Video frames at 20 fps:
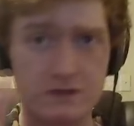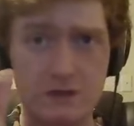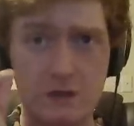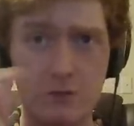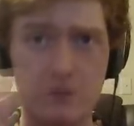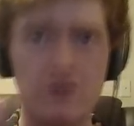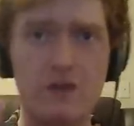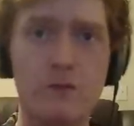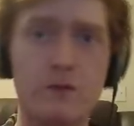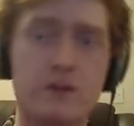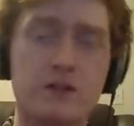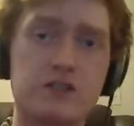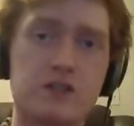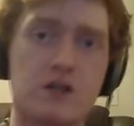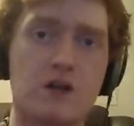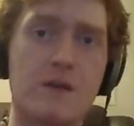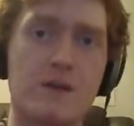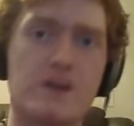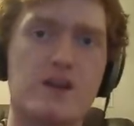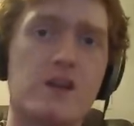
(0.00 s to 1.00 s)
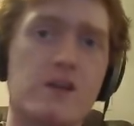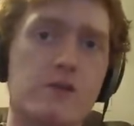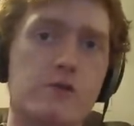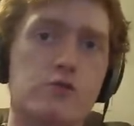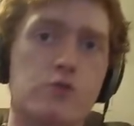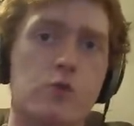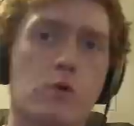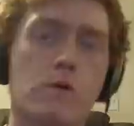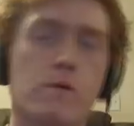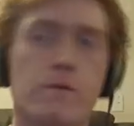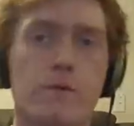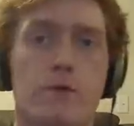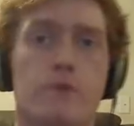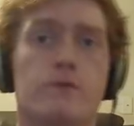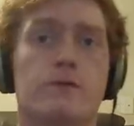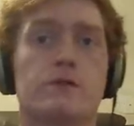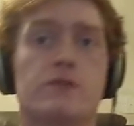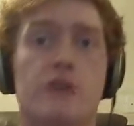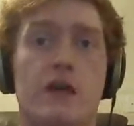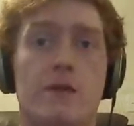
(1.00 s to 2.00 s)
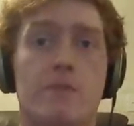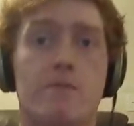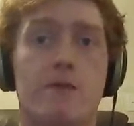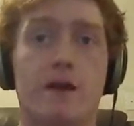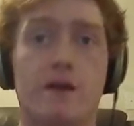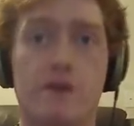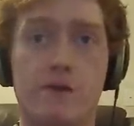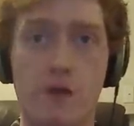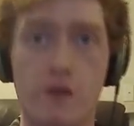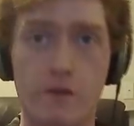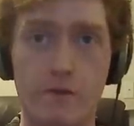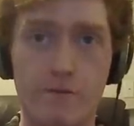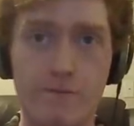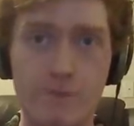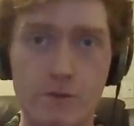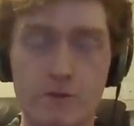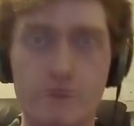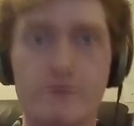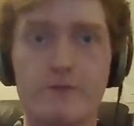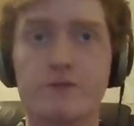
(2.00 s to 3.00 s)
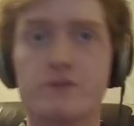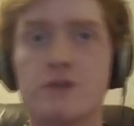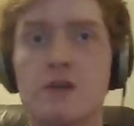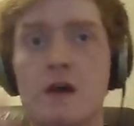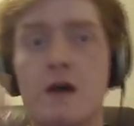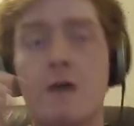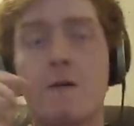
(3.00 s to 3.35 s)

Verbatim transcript: I really want to start up another Dwarf Fortress campaign, another fortress,